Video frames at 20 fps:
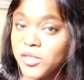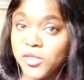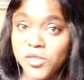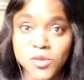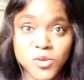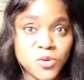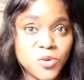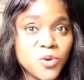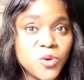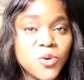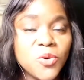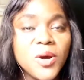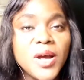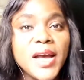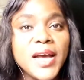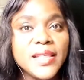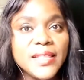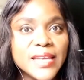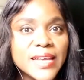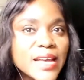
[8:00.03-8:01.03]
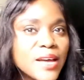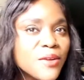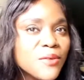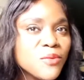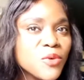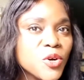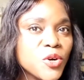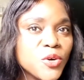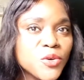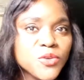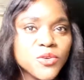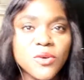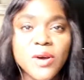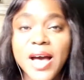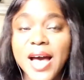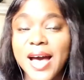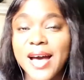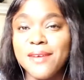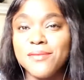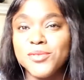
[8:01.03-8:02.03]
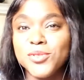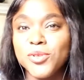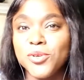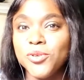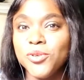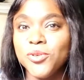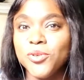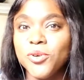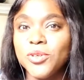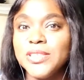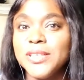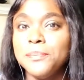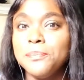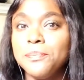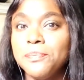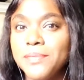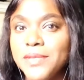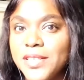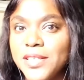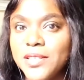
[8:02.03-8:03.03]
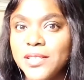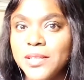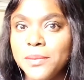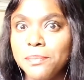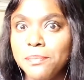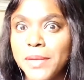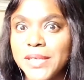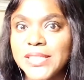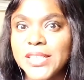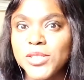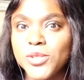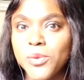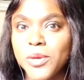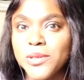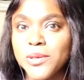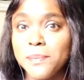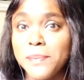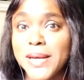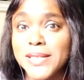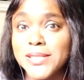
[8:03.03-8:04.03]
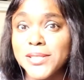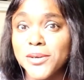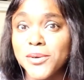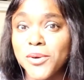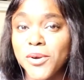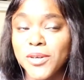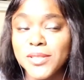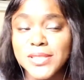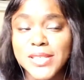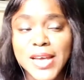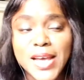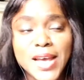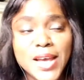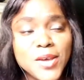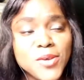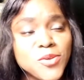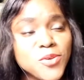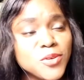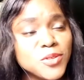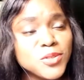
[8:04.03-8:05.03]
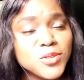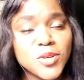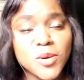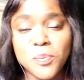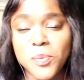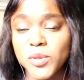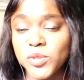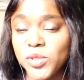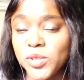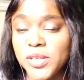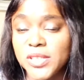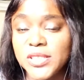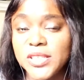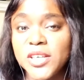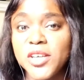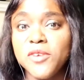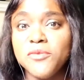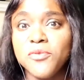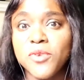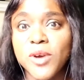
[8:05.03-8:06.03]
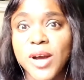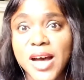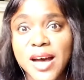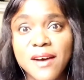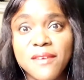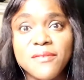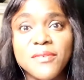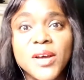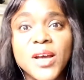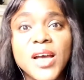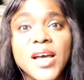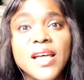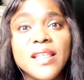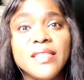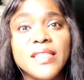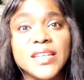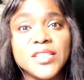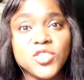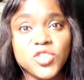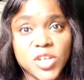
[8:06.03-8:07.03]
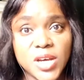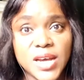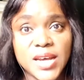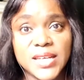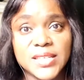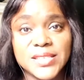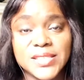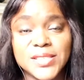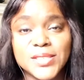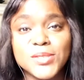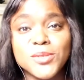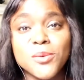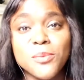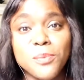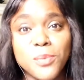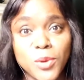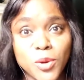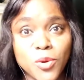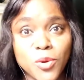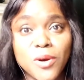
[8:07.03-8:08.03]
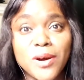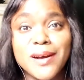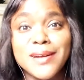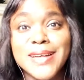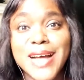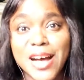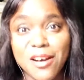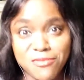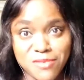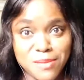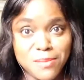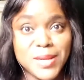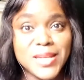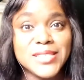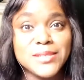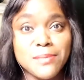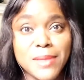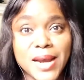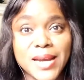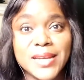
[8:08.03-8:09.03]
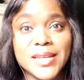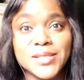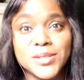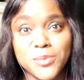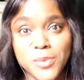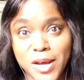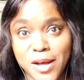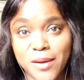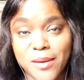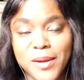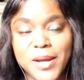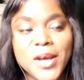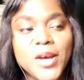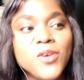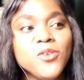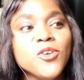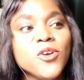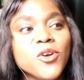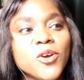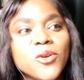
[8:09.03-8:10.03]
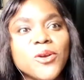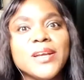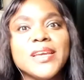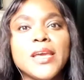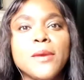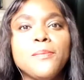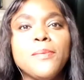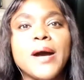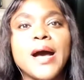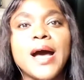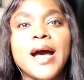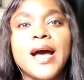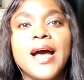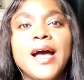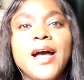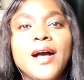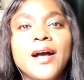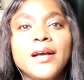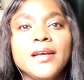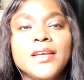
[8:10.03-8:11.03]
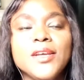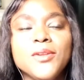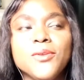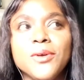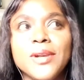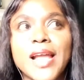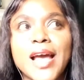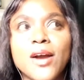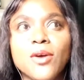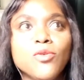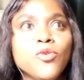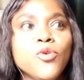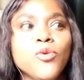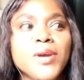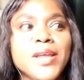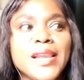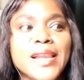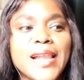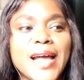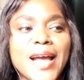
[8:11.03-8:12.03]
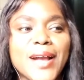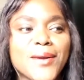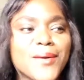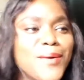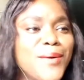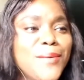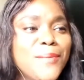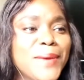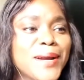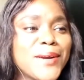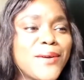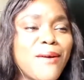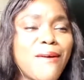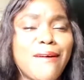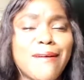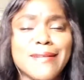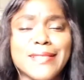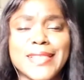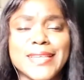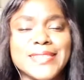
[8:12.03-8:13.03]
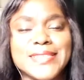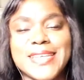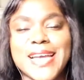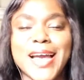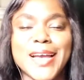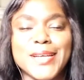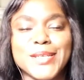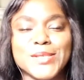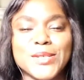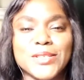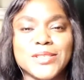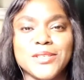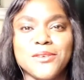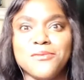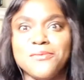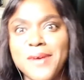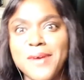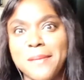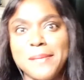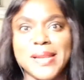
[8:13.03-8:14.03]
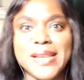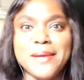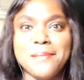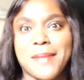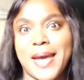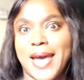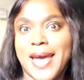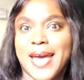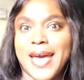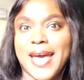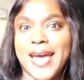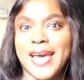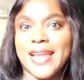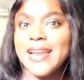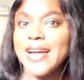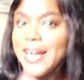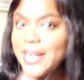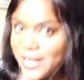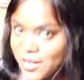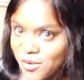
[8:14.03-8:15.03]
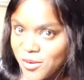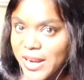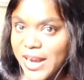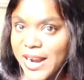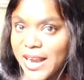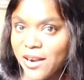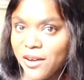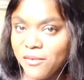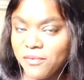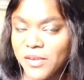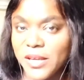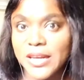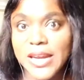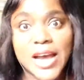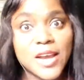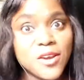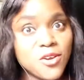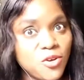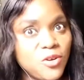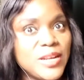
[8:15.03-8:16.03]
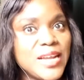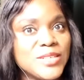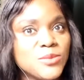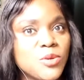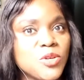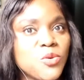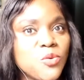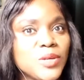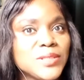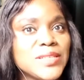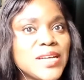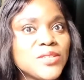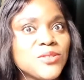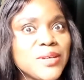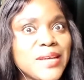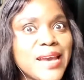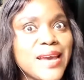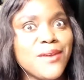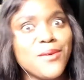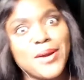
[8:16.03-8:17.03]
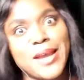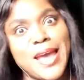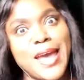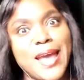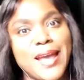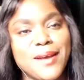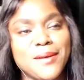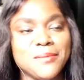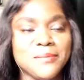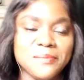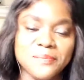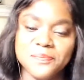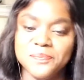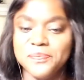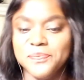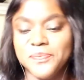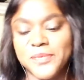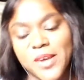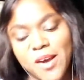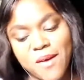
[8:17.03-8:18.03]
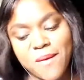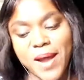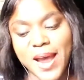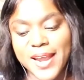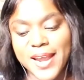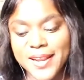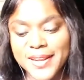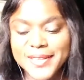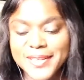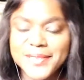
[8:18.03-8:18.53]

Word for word: it. You know the kind of girl you have, so you know the, the, the message you want to pass across. Use the opportunity if you have the chance to blow her family's mind as well. You're going to keep her, you know, like oohing, like, oh my God, this guy is such a family man, you know, that kind of thing. And you know that's what you want her to get, okay? Mm-hmm. All right.